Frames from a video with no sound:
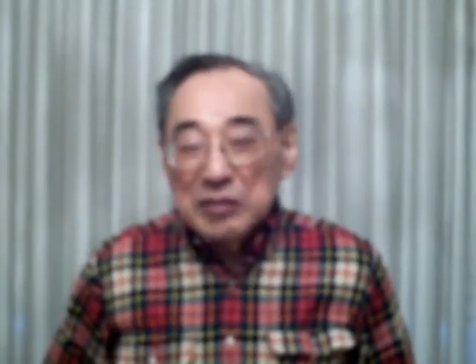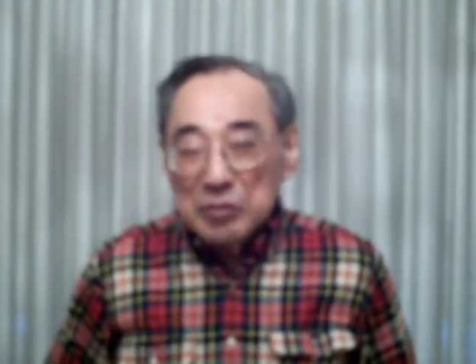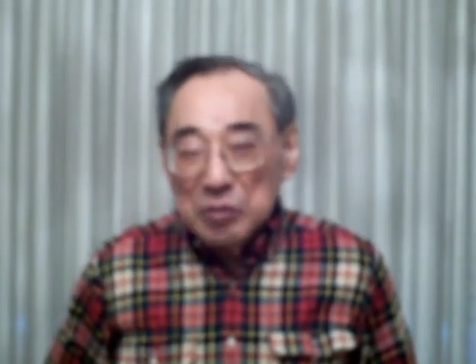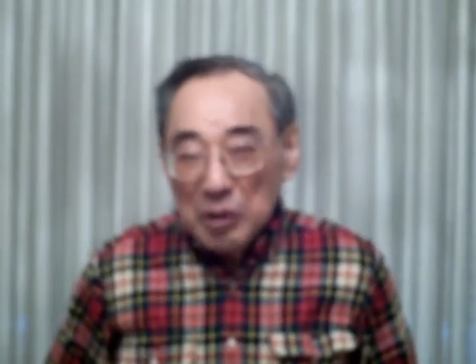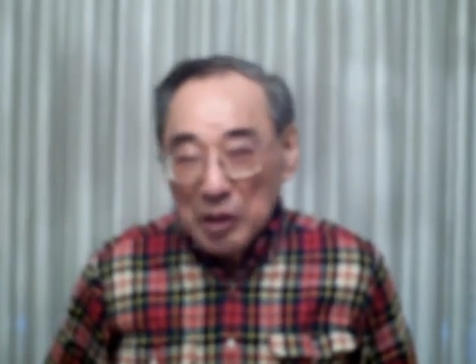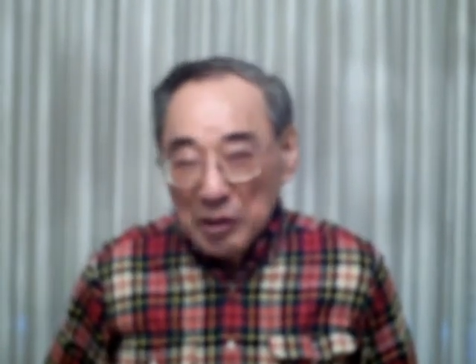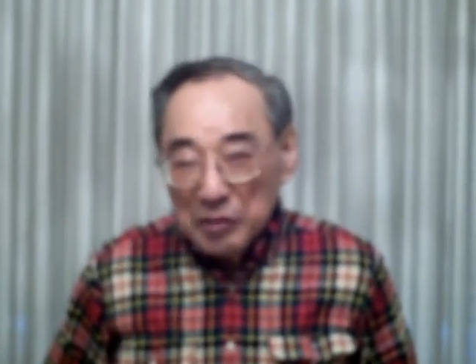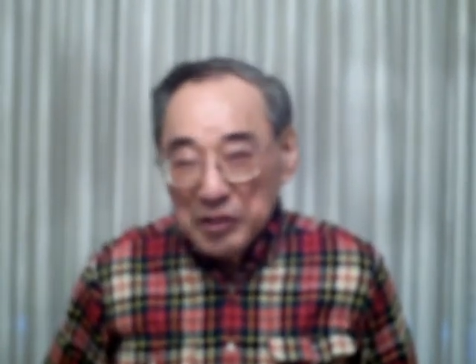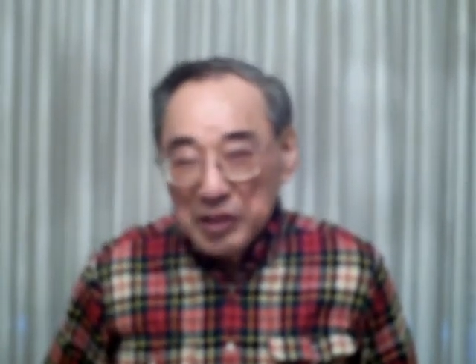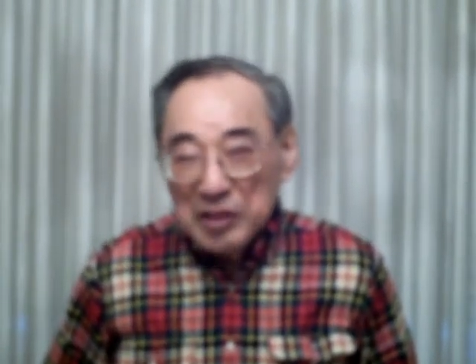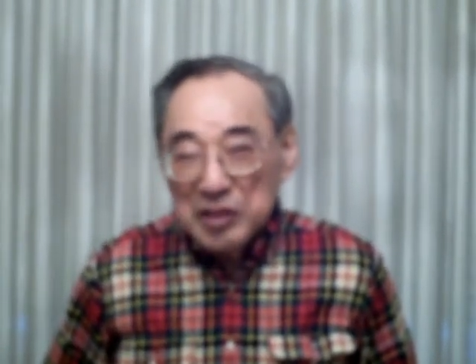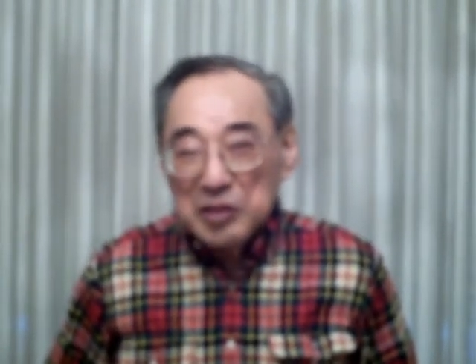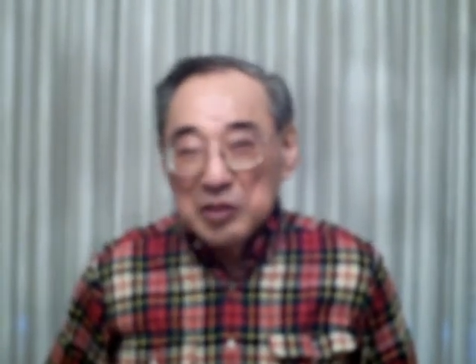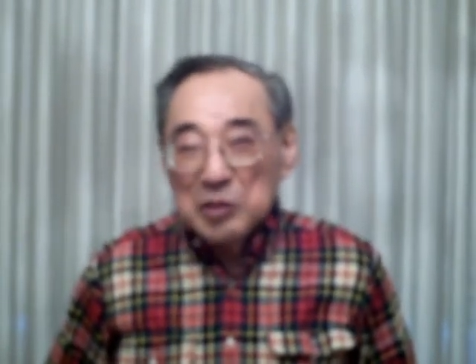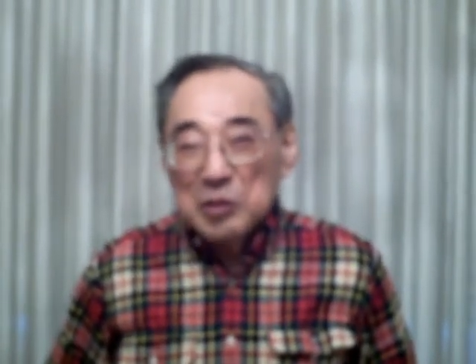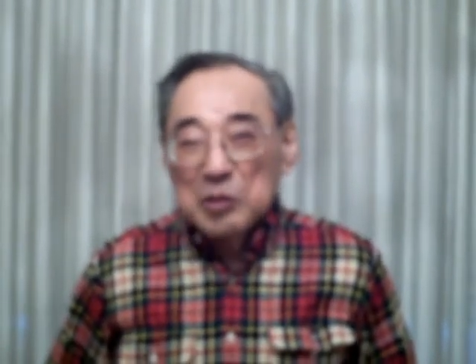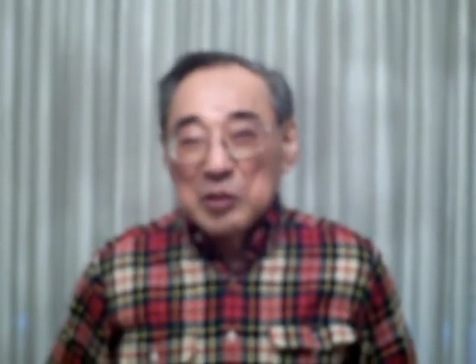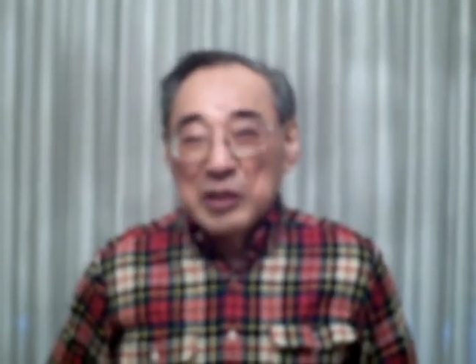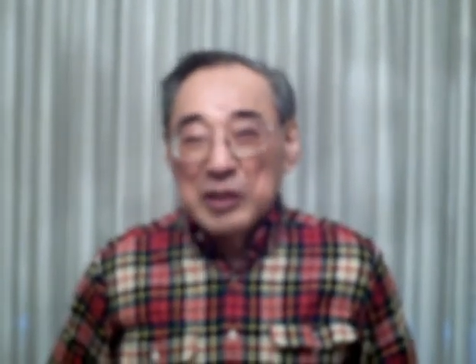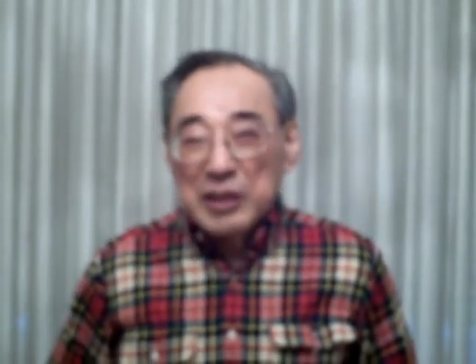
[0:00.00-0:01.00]
12 years
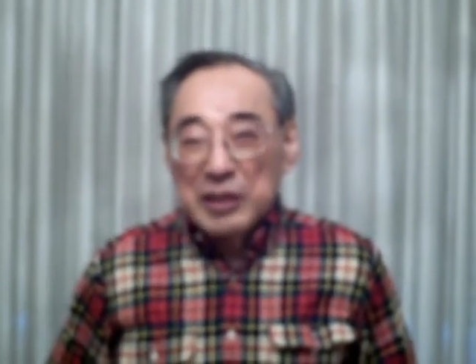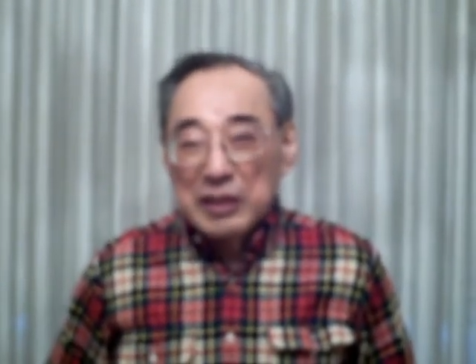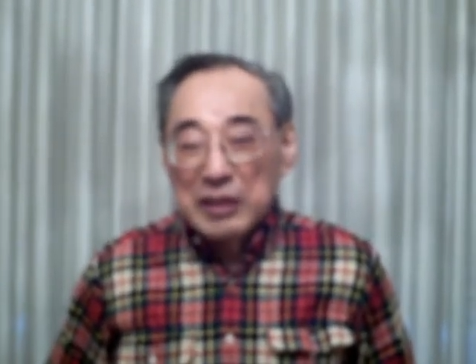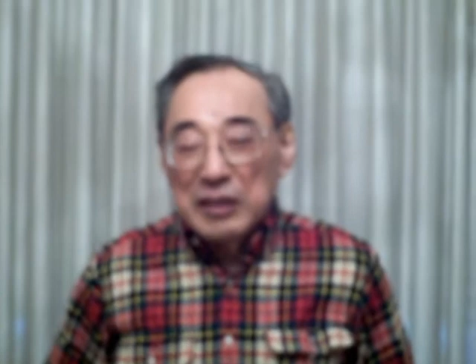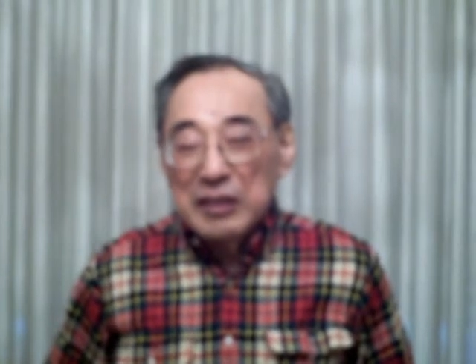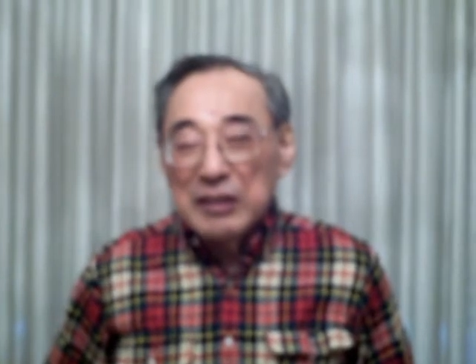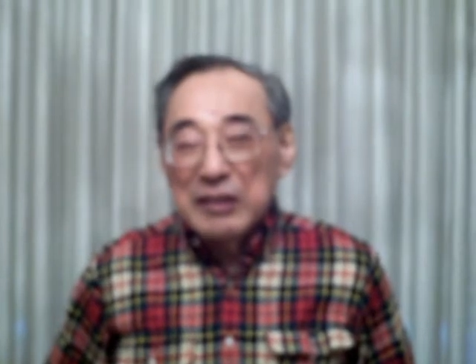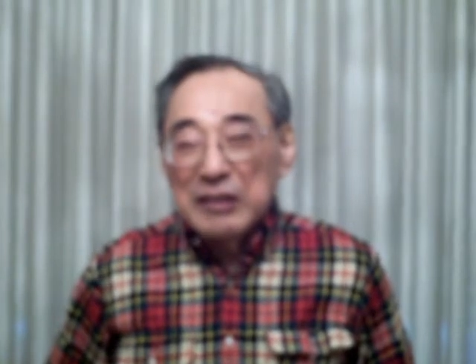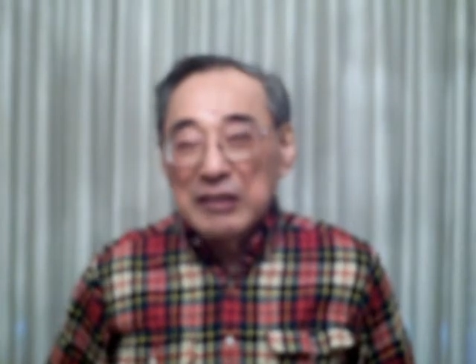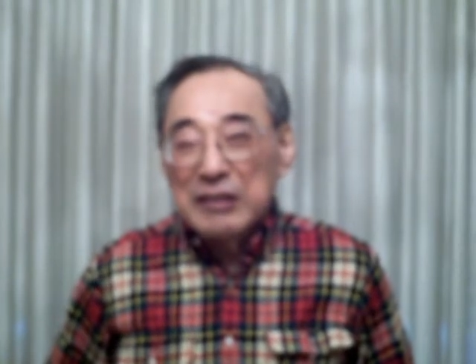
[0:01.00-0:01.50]
old then.